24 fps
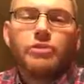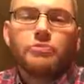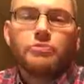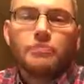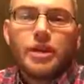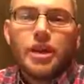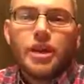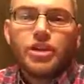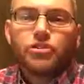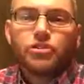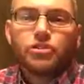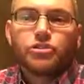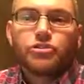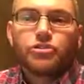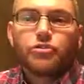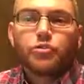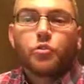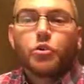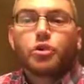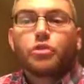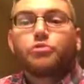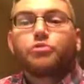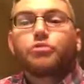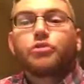in patients
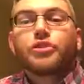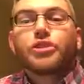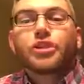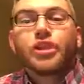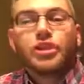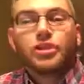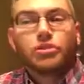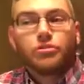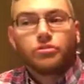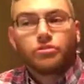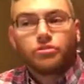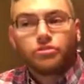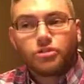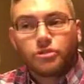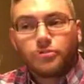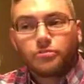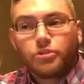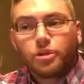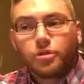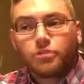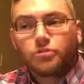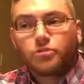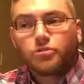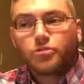with radicular
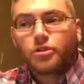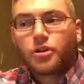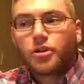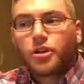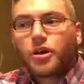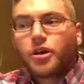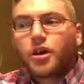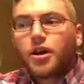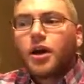symptoms.